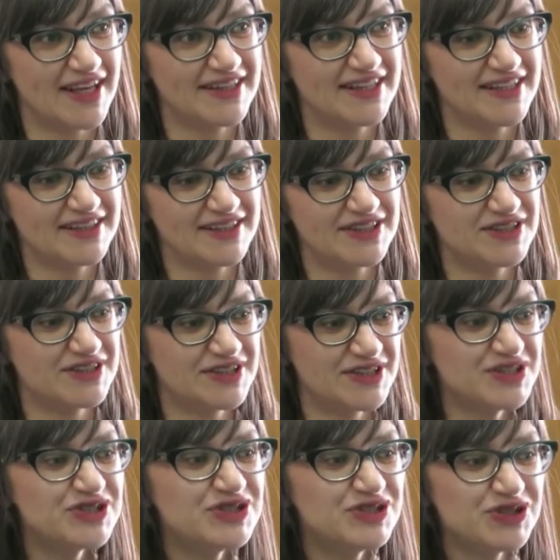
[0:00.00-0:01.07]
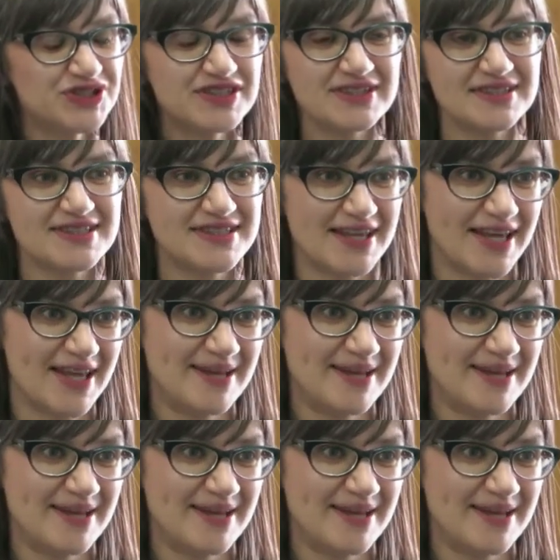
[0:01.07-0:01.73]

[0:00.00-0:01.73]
And the students